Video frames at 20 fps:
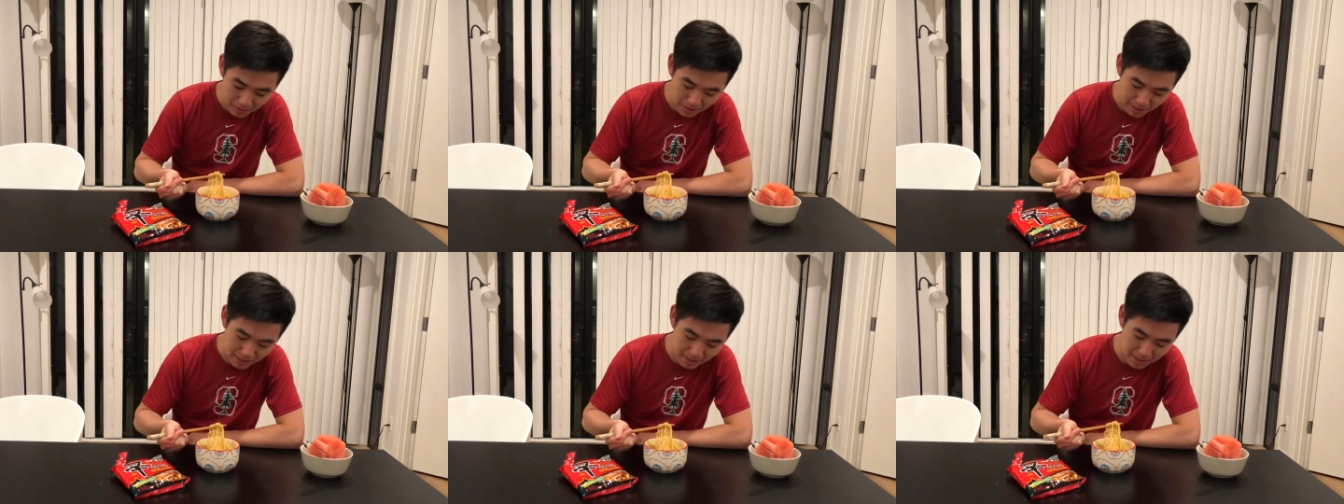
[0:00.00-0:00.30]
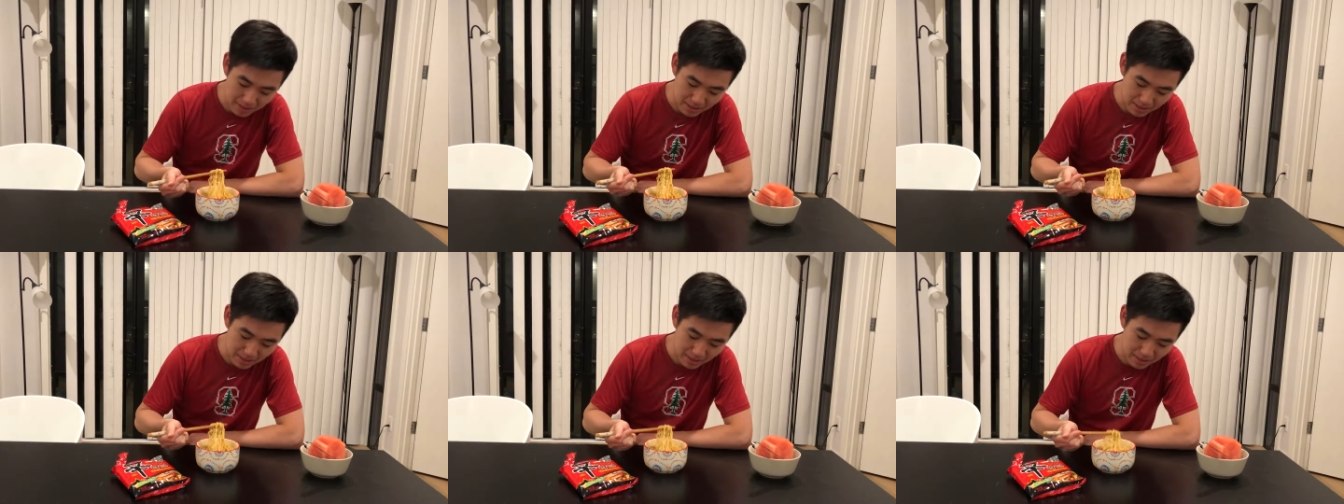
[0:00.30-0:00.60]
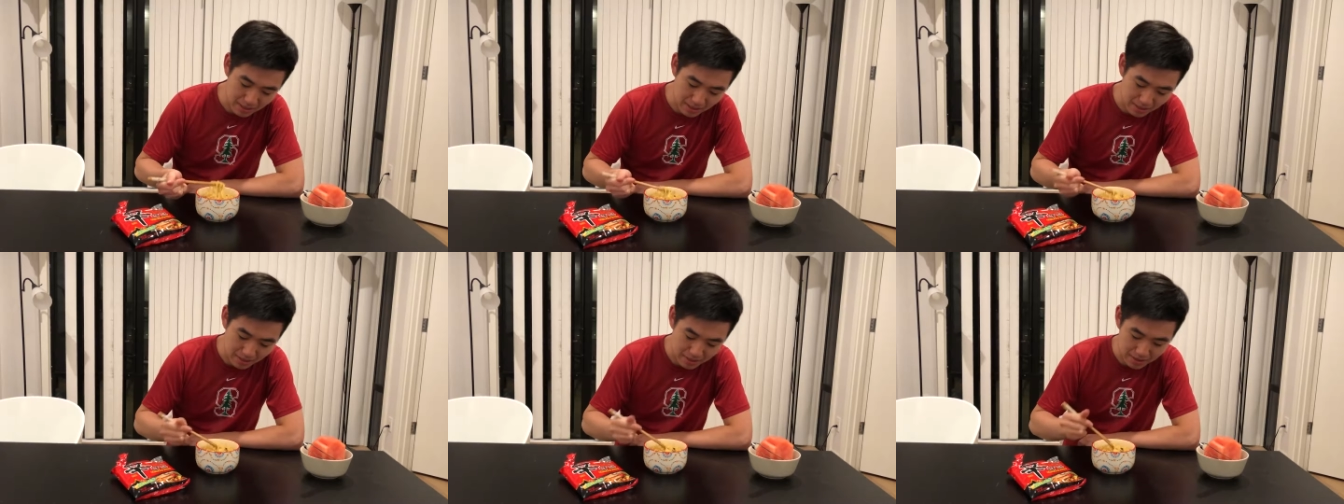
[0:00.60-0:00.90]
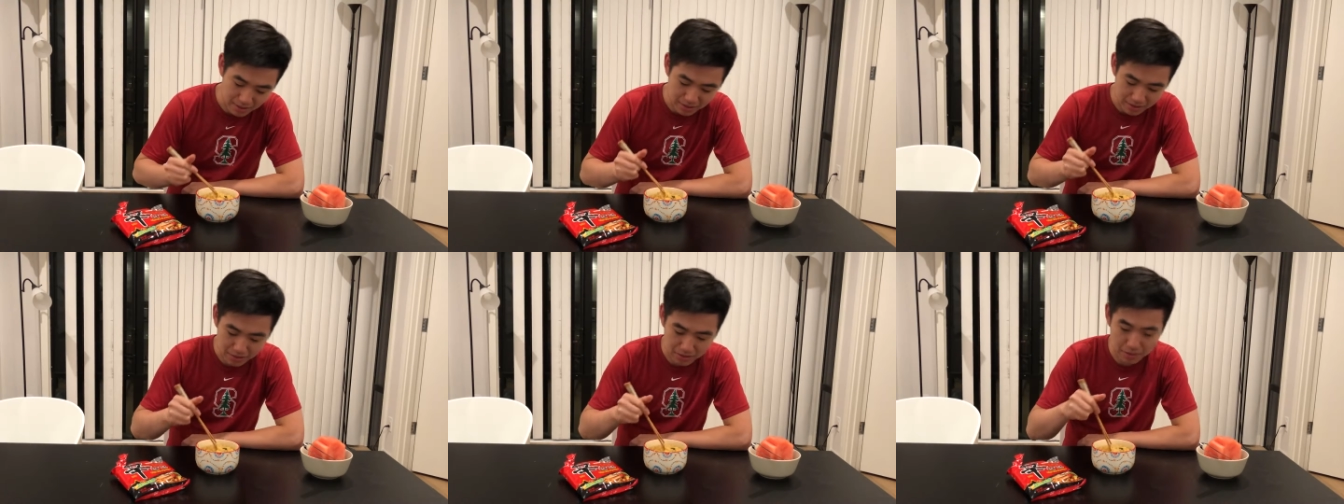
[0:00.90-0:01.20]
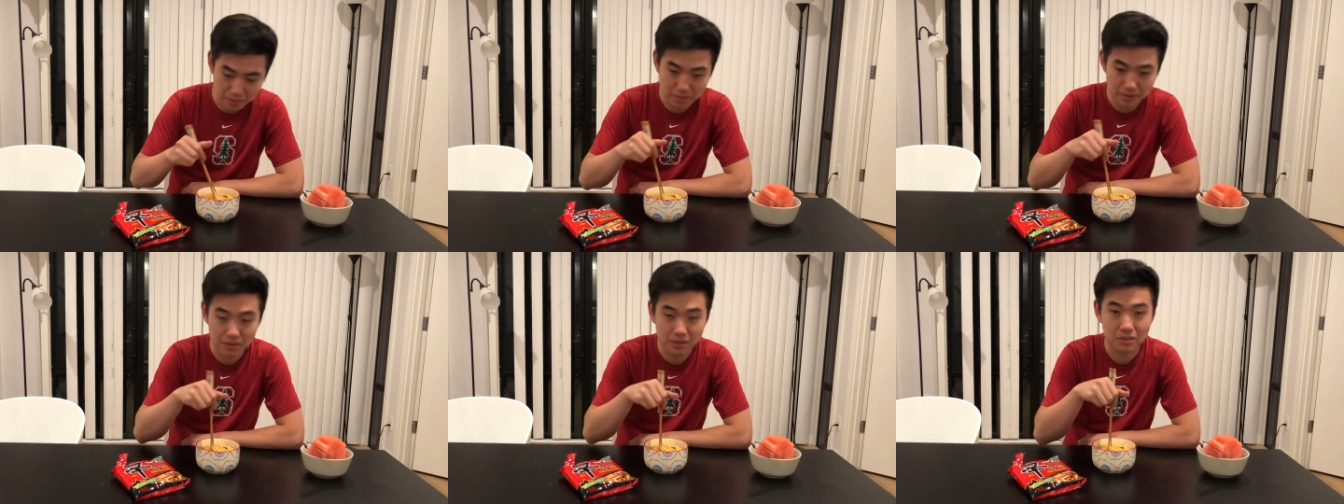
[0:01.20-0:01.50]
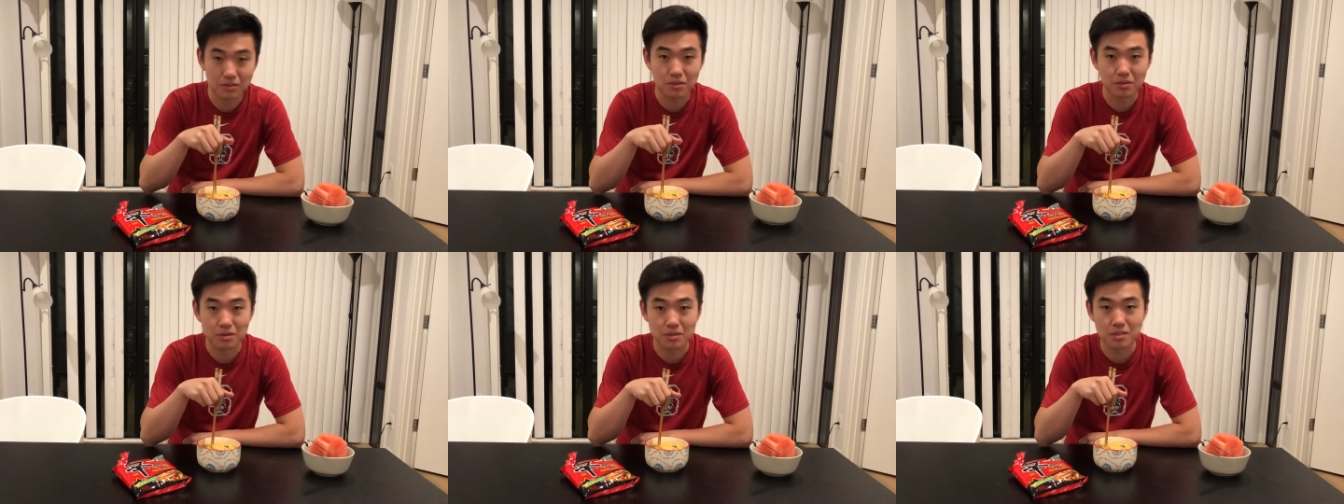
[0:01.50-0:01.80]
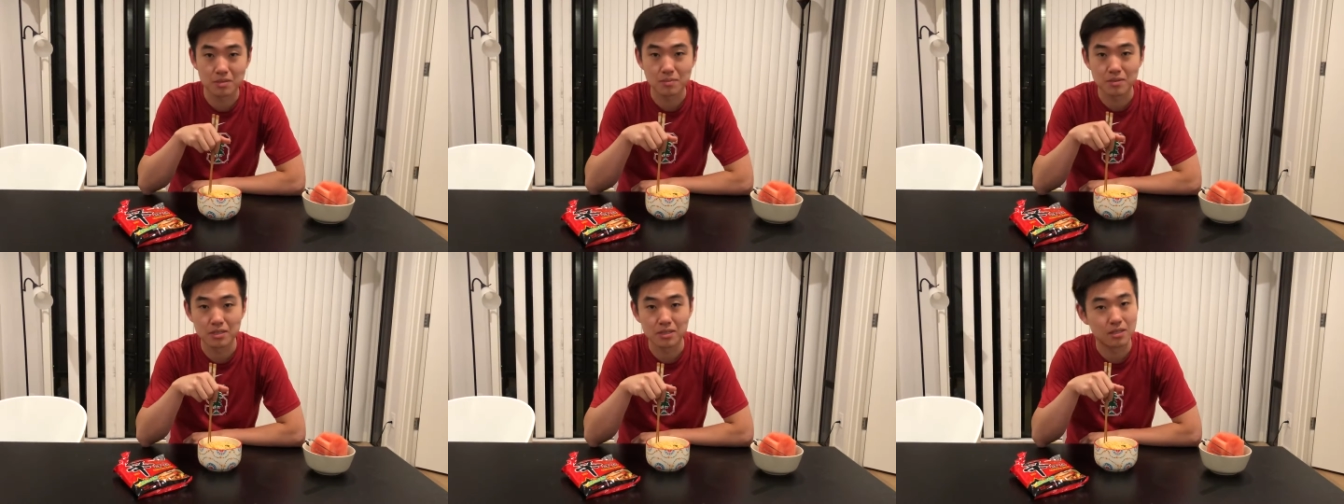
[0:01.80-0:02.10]
taste it and it's a little bit too
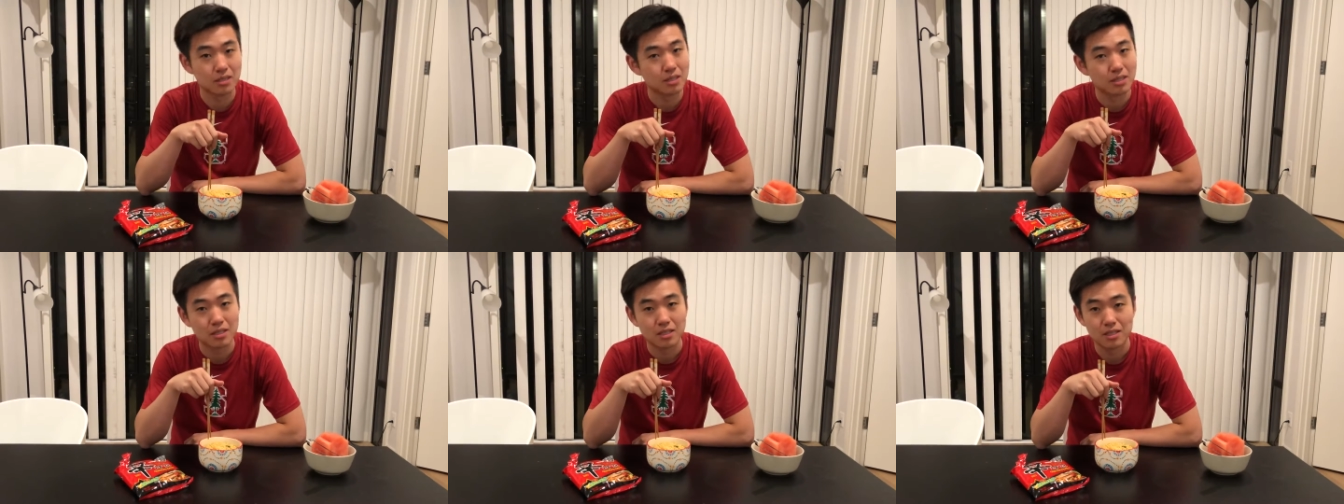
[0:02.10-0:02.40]
crispy.